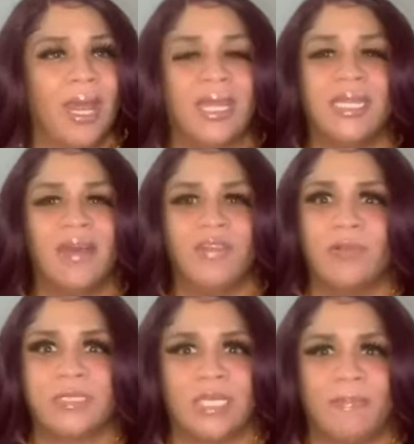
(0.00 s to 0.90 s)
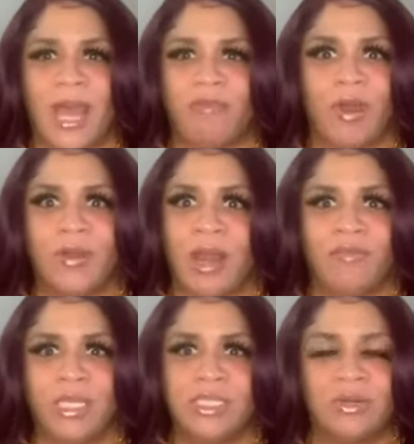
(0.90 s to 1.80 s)
and Nivea was in the background not
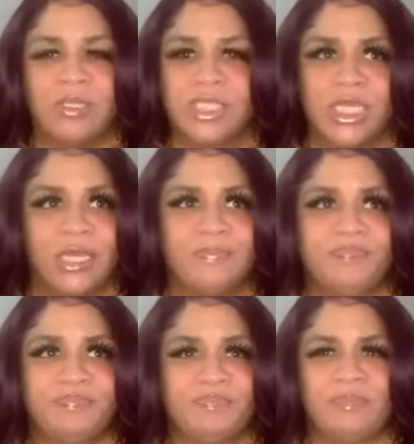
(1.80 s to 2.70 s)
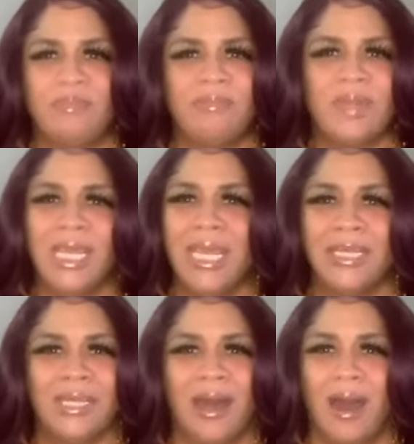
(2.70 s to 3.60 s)
really doing shit. Eating
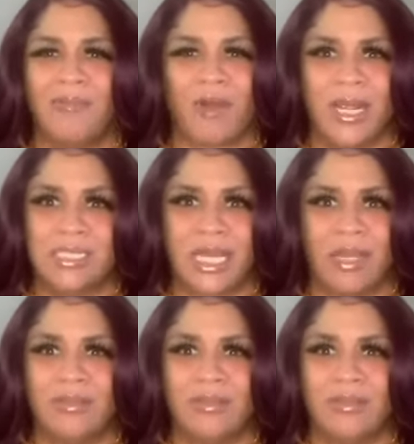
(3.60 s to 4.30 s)
the rice cake or